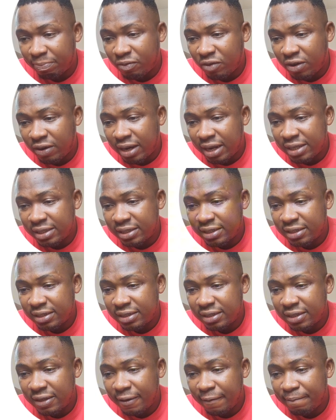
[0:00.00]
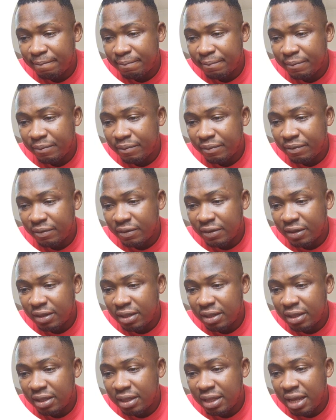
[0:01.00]
All right,
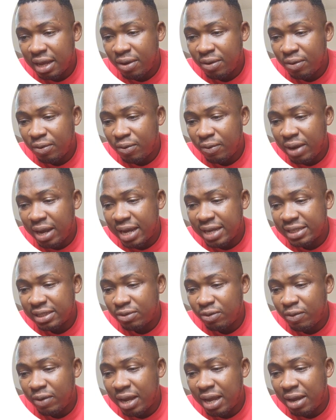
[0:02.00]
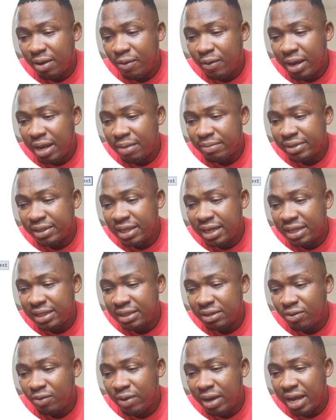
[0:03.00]
now why
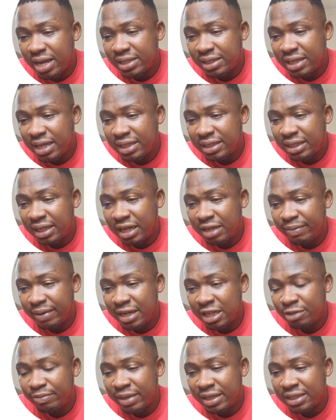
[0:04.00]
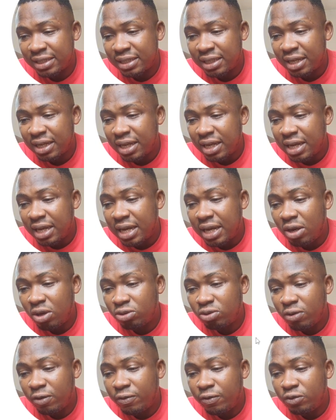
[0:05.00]
I said trade management, a
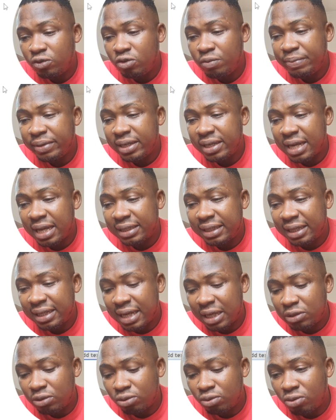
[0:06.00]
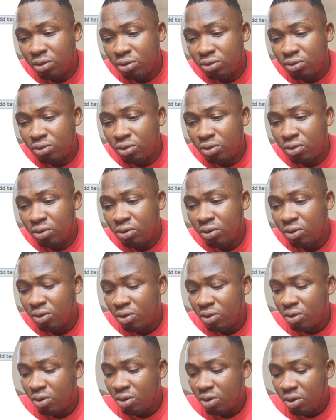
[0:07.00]
lot of new beginner traders do not know
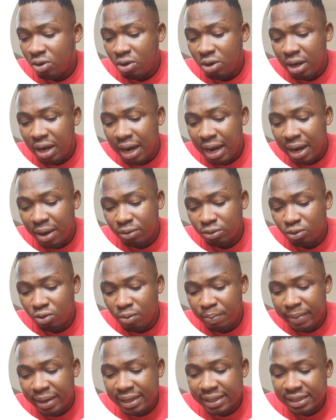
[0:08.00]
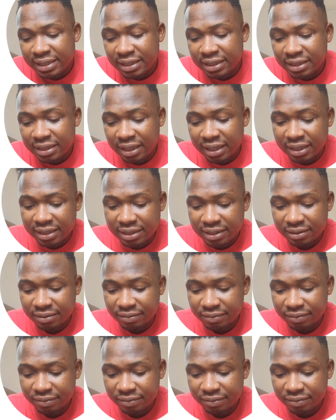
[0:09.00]
how to manage trade